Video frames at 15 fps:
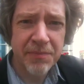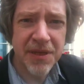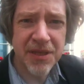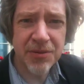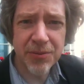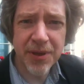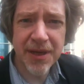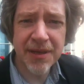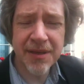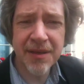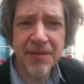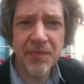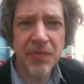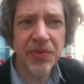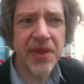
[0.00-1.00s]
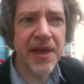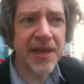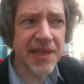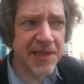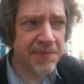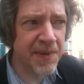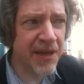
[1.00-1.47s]
between the
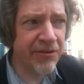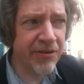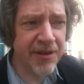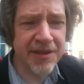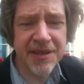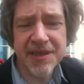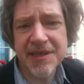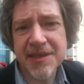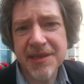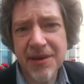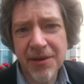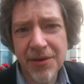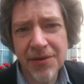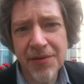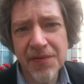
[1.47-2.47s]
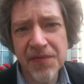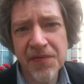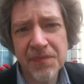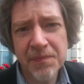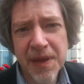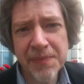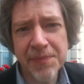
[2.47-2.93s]
experience of
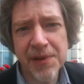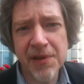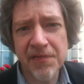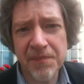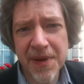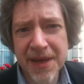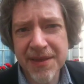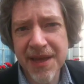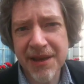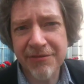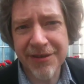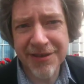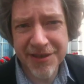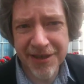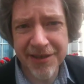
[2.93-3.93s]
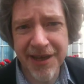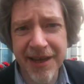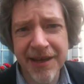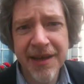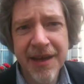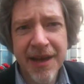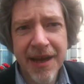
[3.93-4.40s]
people who've been there and done
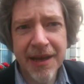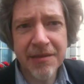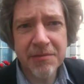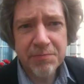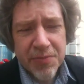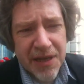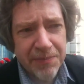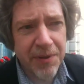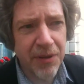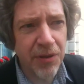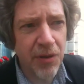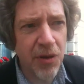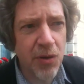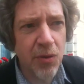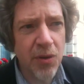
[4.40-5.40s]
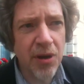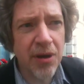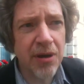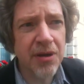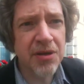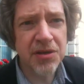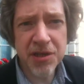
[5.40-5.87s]
it and people who
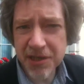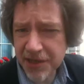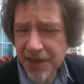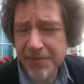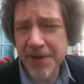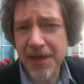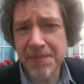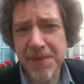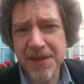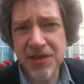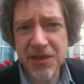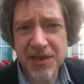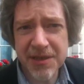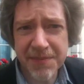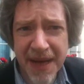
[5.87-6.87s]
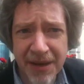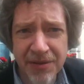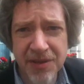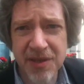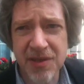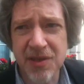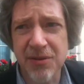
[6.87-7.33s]
are just coming up and just
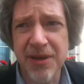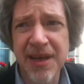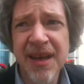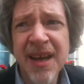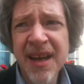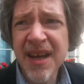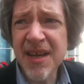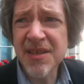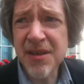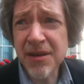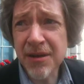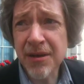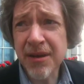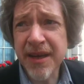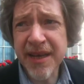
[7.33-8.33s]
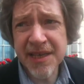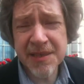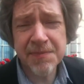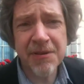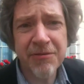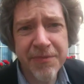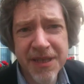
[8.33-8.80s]
about to do it and are
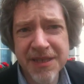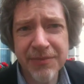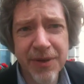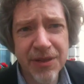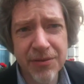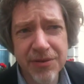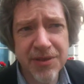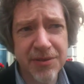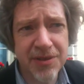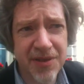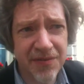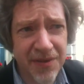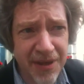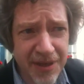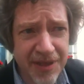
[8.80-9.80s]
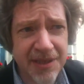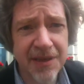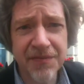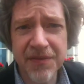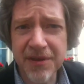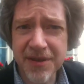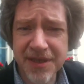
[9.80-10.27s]
experimenting with all sorts of new
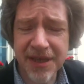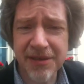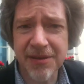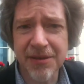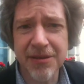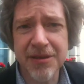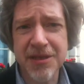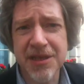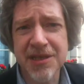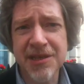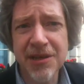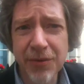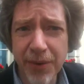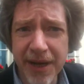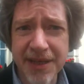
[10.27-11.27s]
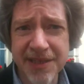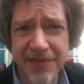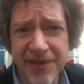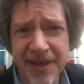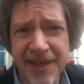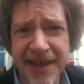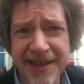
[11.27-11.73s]
stuff, new technologies, new ways of
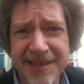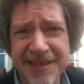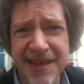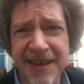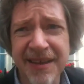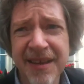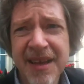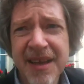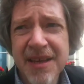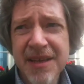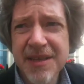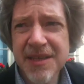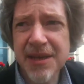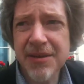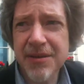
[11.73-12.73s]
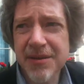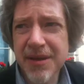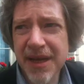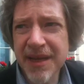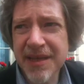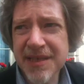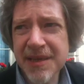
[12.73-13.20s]
connecting. So
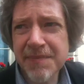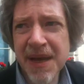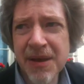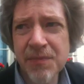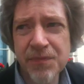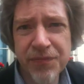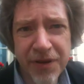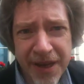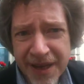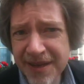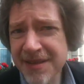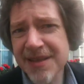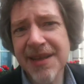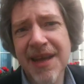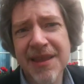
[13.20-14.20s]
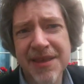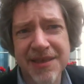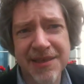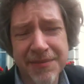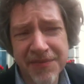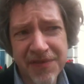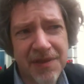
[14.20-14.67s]
it's about bringing together
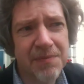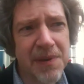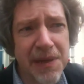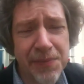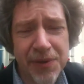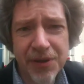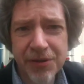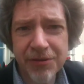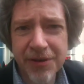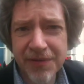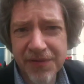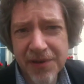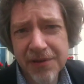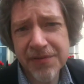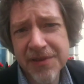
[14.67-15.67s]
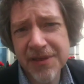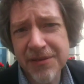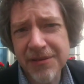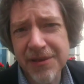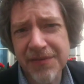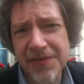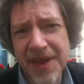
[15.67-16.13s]
some of the people who are involved in
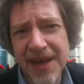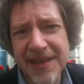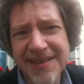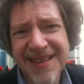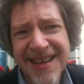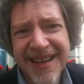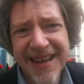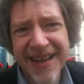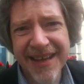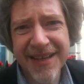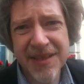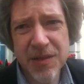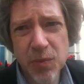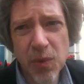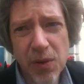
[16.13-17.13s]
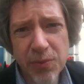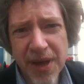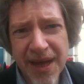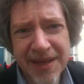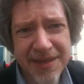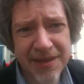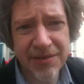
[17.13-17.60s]
all of that. And what
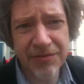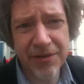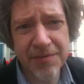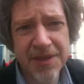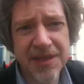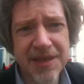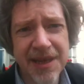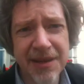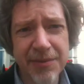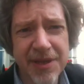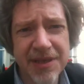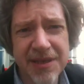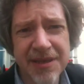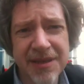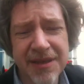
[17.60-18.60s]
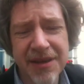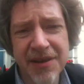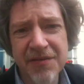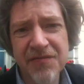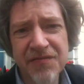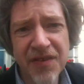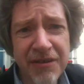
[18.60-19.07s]
we had in the room today was a
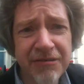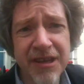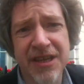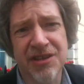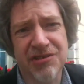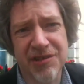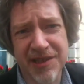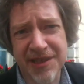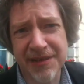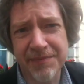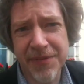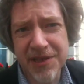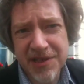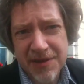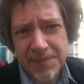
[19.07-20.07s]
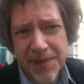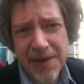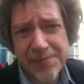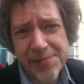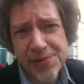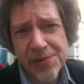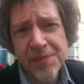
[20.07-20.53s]
very interesting bunch of
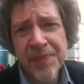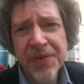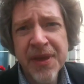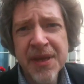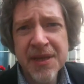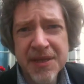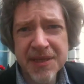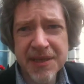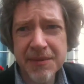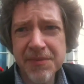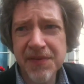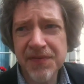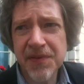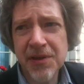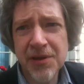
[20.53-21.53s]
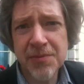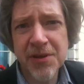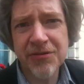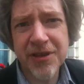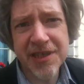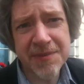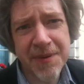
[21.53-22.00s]
people, some of whom
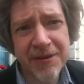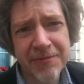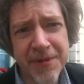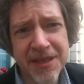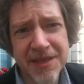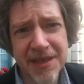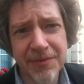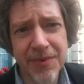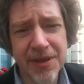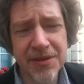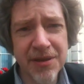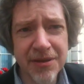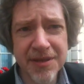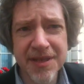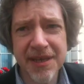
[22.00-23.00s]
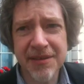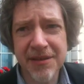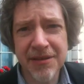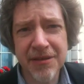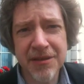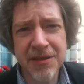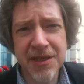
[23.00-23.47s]
are experimenting with new
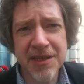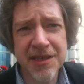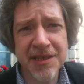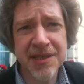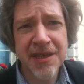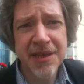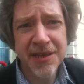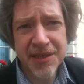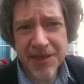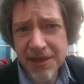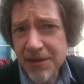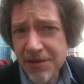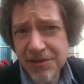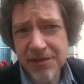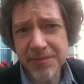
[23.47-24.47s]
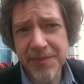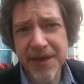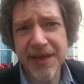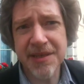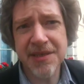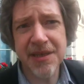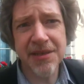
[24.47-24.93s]
technologies, social
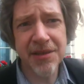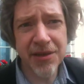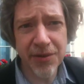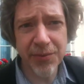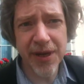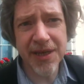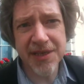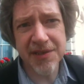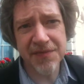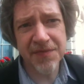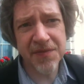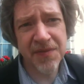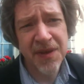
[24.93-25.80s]
media, new ways of